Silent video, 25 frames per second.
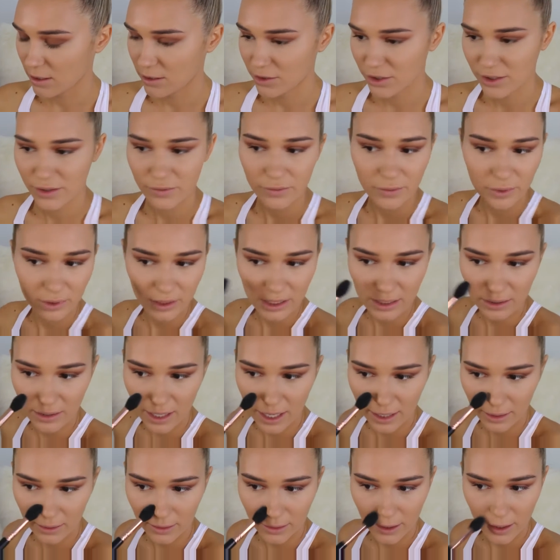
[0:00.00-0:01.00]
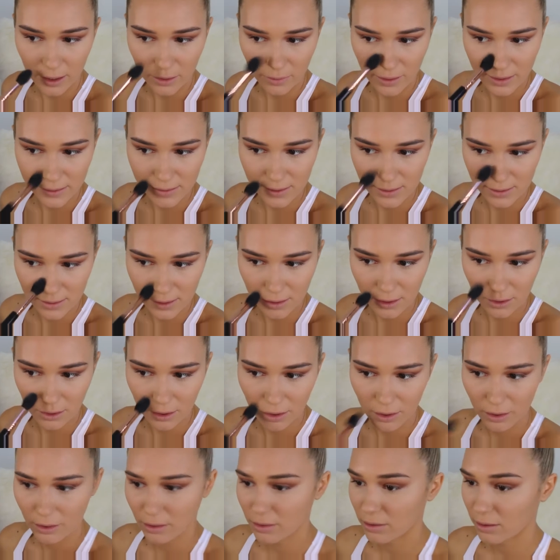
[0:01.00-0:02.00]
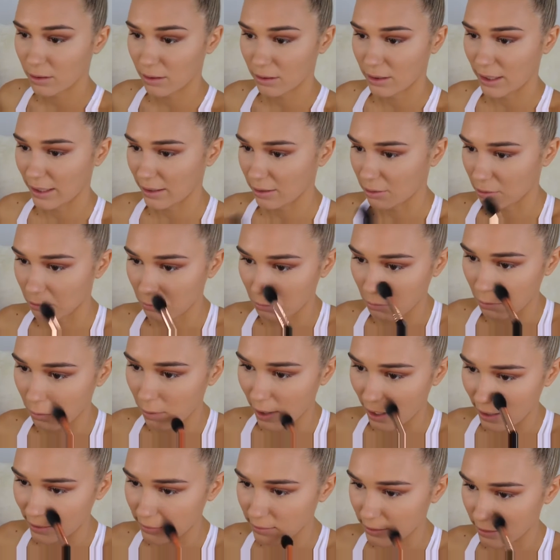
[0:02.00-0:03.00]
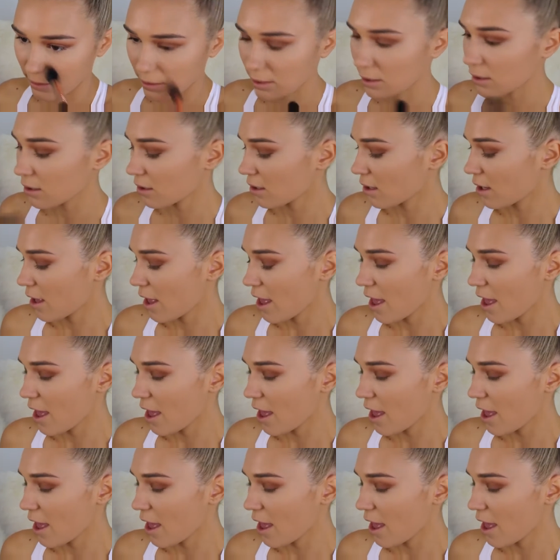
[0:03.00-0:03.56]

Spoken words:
just really lightly, otherwise it's gonna go like white there.